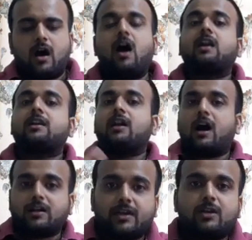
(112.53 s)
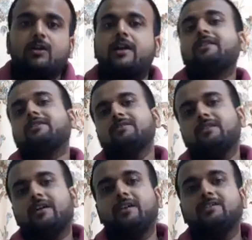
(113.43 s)
articulate,
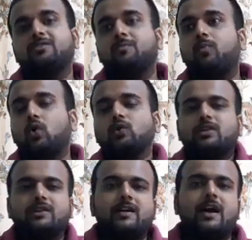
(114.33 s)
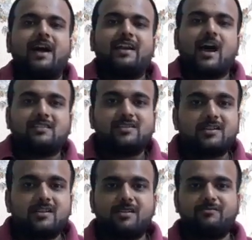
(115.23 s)
he is bold and
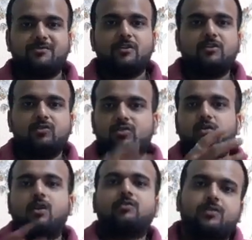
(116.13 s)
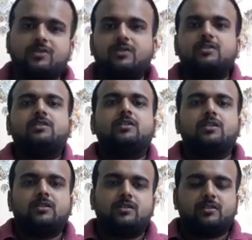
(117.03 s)
assertive throughout
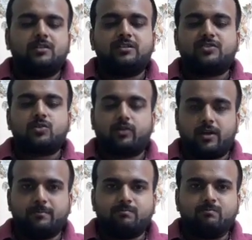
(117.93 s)
this story.